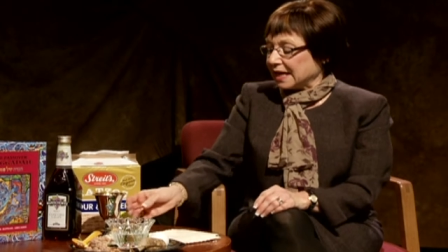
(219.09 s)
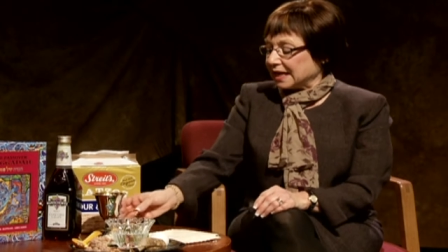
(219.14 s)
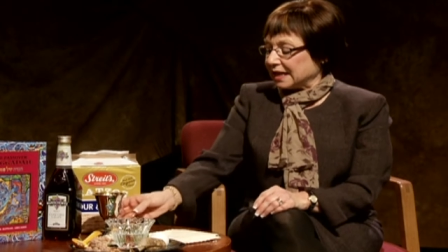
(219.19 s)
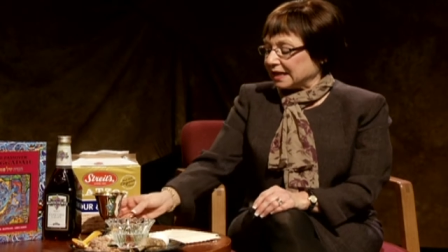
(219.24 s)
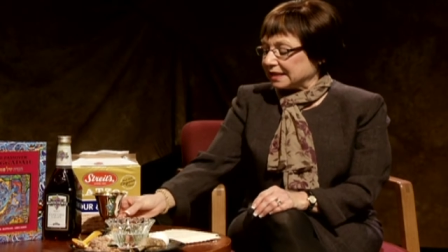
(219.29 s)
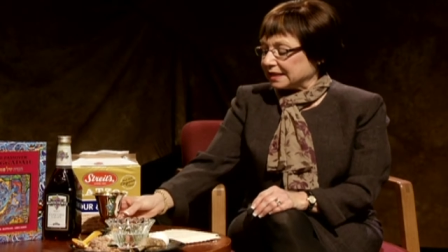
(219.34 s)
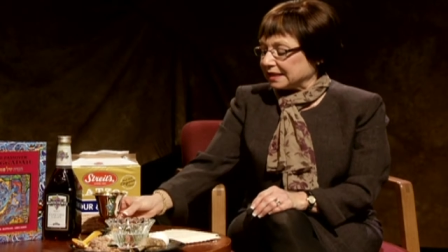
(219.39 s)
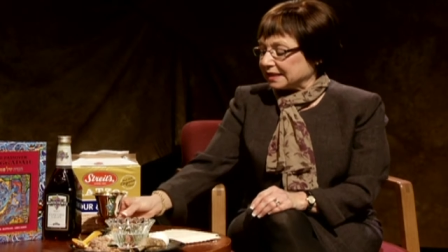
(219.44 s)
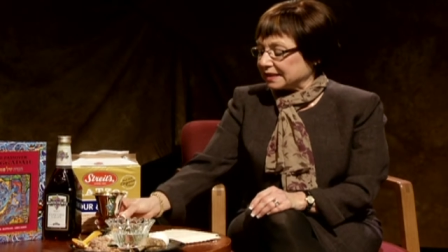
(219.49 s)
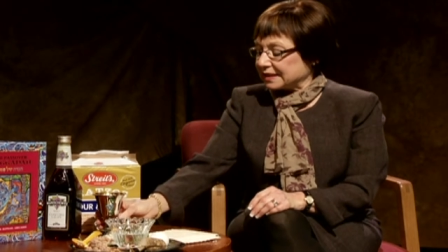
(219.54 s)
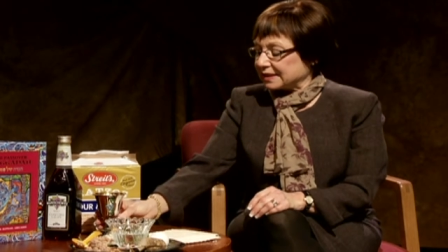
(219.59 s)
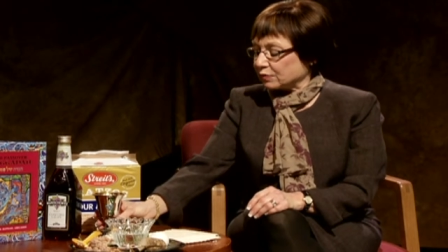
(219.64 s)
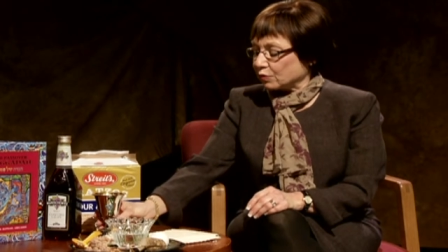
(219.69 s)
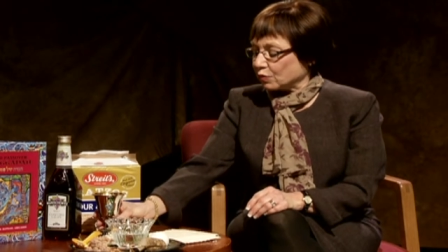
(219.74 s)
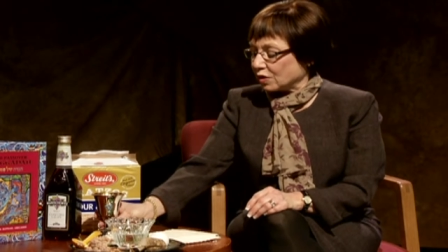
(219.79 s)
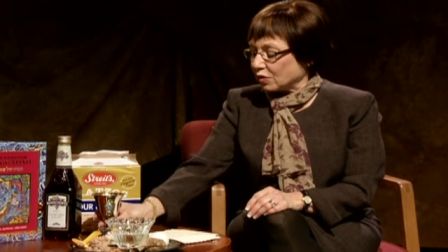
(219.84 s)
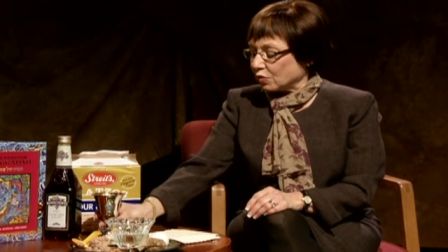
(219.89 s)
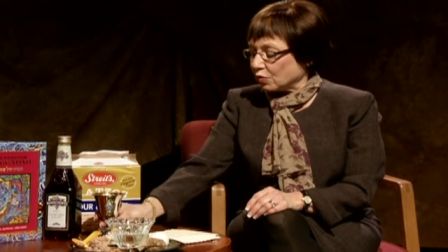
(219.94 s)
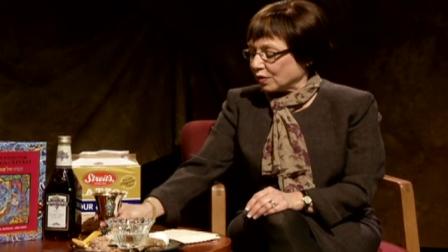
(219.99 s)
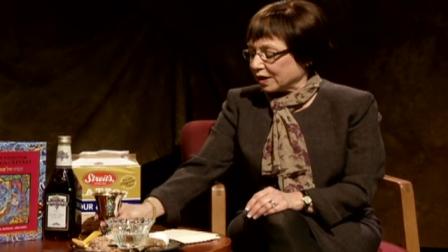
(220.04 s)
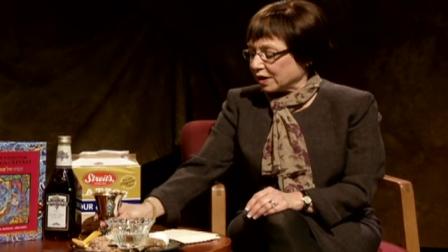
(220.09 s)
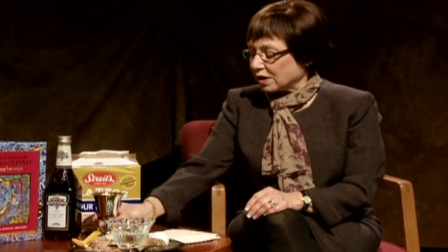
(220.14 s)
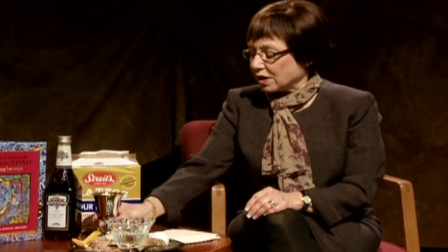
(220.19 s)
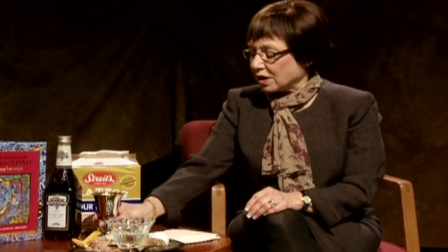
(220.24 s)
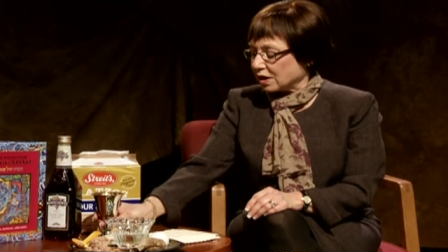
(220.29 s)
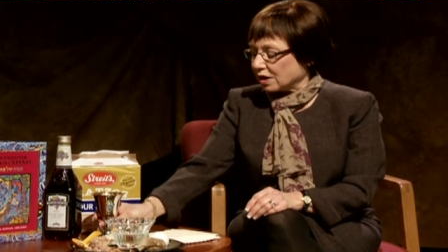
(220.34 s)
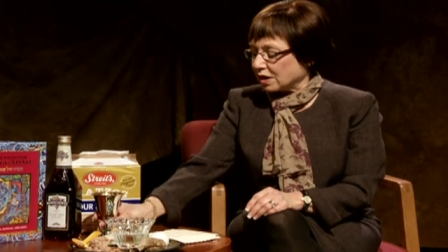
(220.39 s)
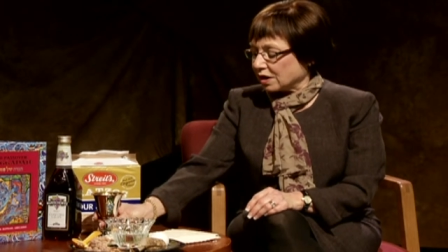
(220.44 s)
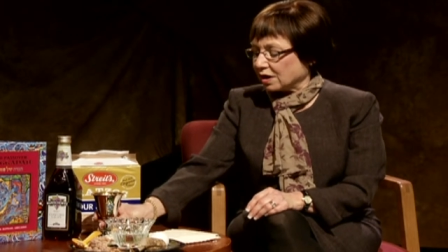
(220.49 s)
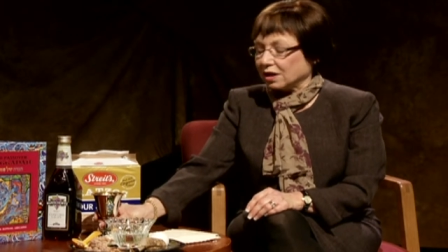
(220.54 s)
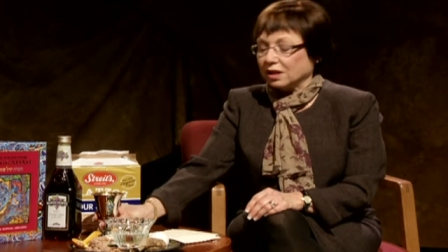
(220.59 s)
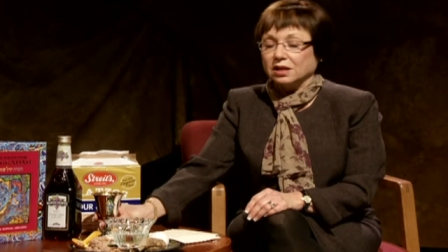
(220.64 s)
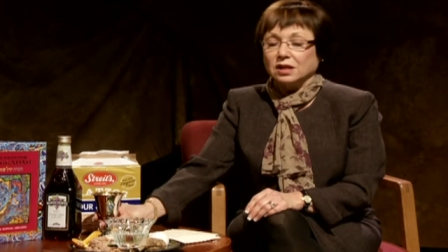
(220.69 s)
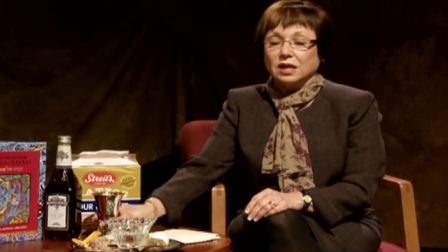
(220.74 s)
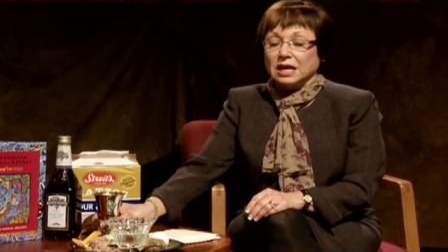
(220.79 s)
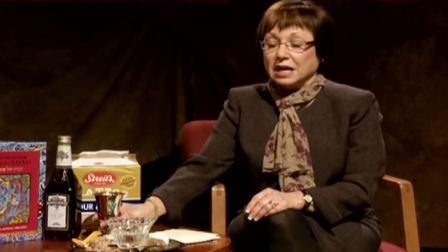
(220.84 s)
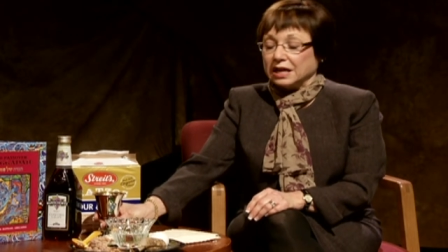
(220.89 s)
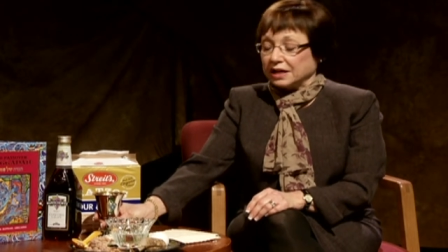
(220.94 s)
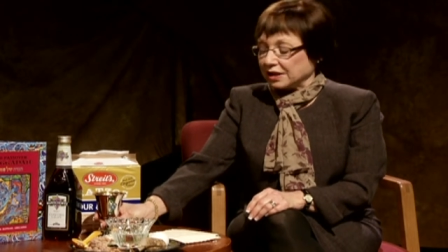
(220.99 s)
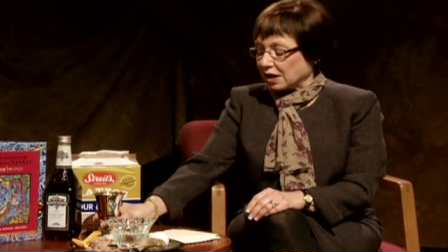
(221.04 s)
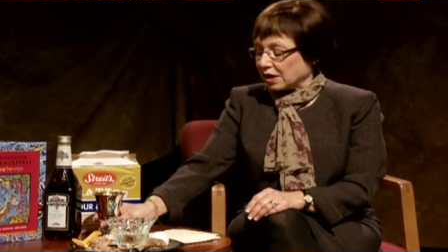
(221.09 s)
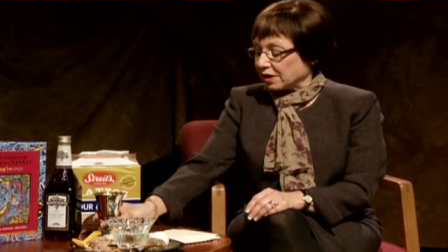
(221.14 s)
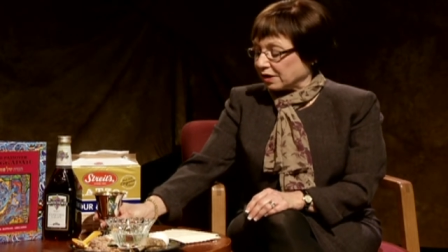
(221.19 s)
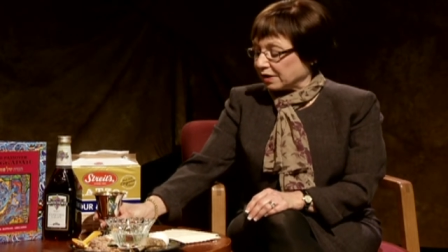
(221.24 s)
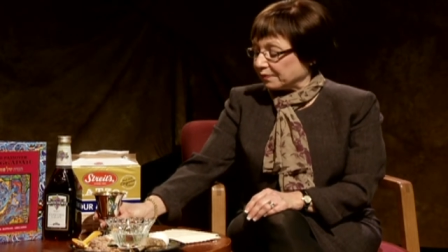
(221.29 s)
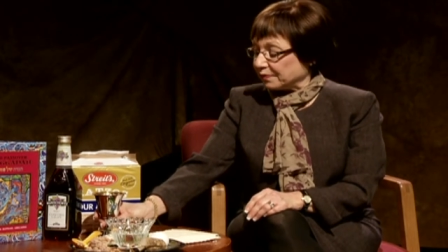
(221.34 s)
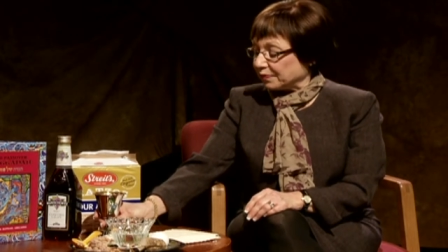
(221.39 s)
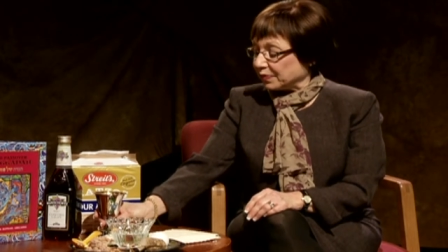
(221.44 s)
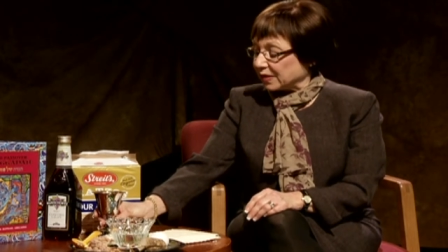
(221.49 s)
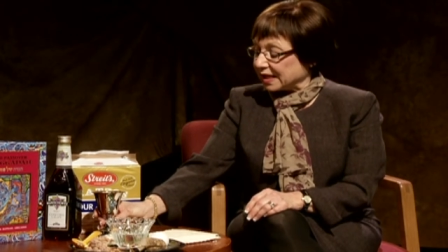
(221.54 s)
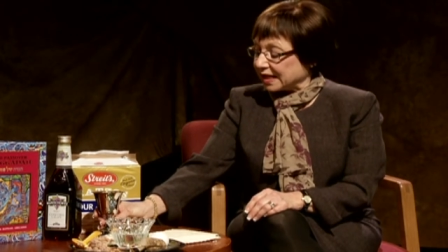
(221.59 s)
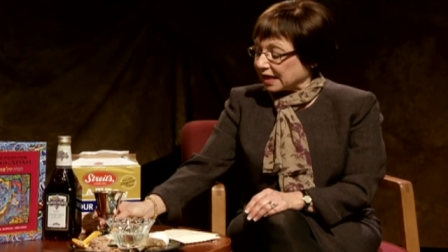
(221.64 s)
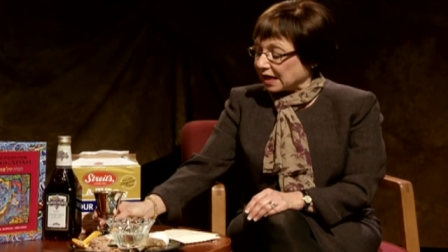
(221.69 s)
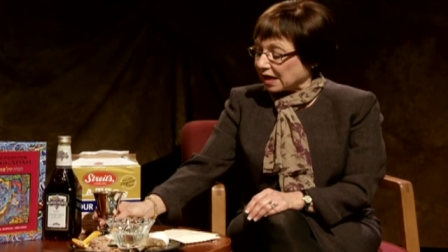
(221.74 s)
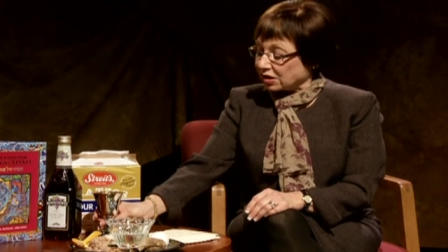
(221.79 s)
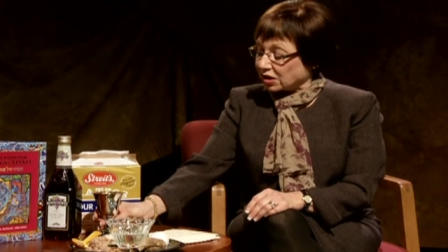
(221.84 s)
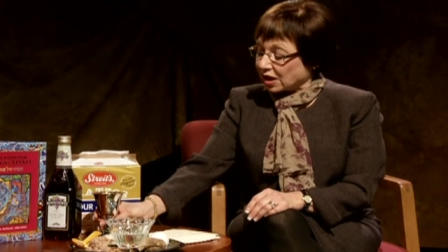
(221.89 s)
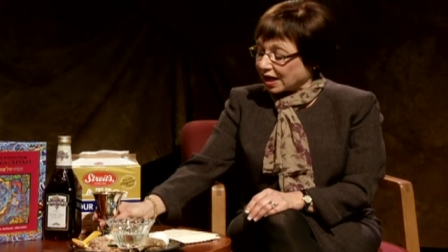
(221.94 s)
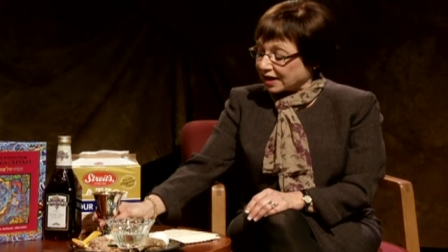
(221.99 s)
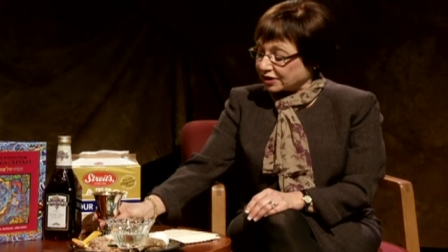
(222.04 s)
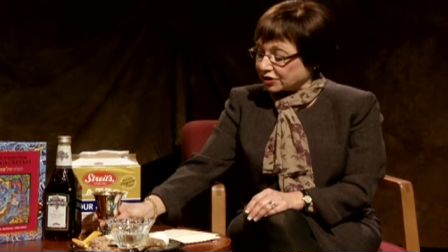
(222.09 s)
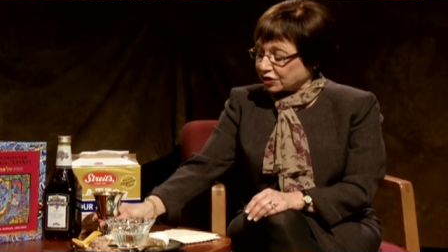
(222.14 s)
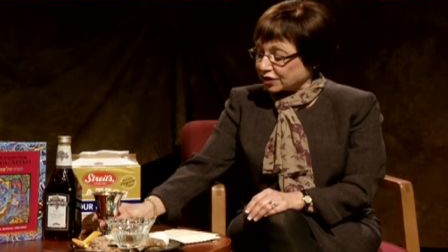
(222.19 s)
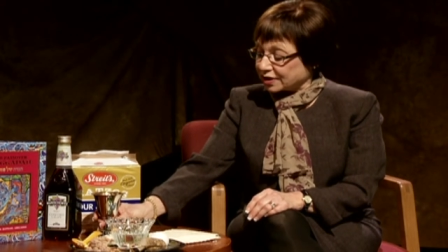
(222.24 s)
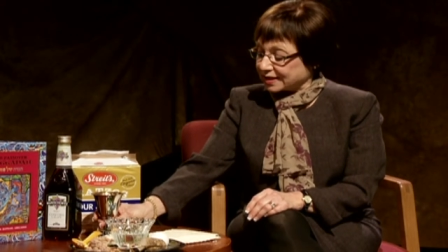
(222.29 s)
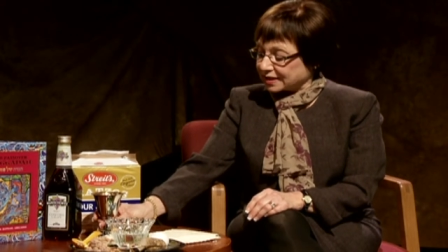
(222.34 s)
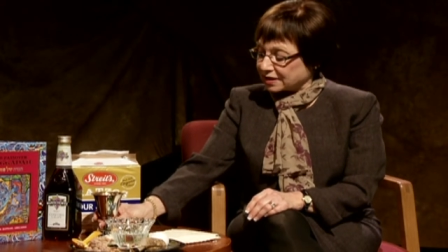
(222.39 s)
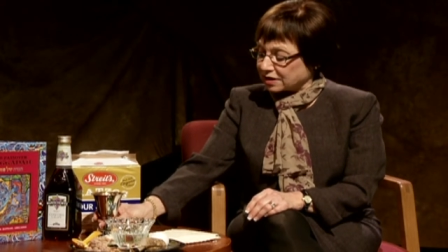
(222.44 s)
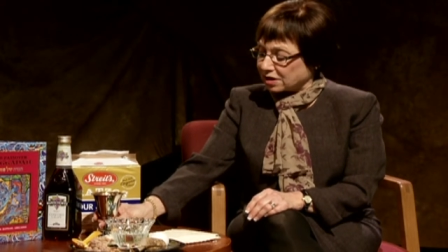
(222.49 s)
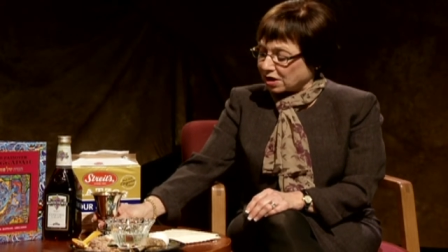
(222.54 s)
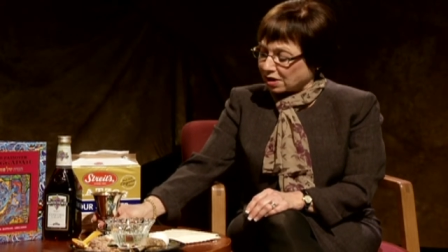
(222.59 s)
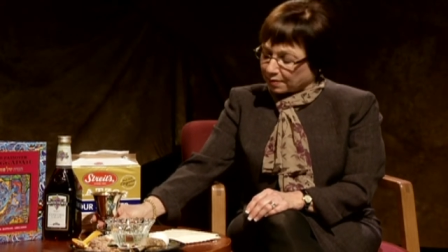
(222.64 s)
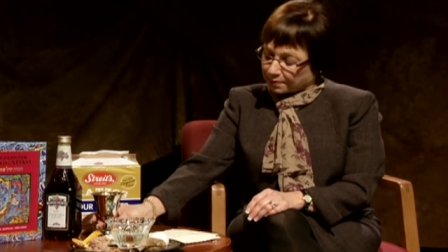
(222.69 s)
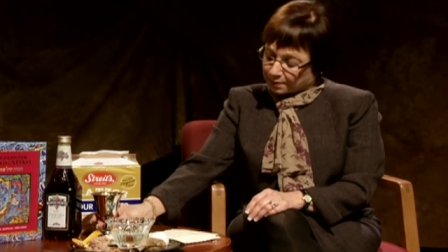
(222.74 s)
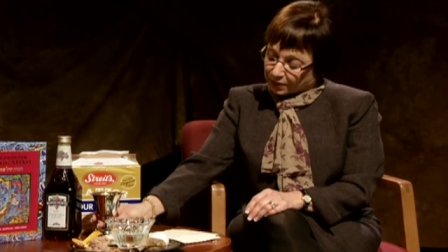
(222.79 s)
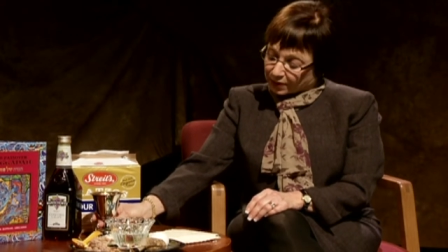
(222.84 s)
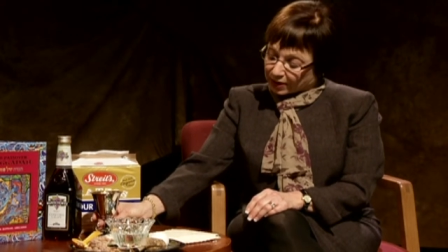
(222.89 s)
is what we call the Elijah's cup.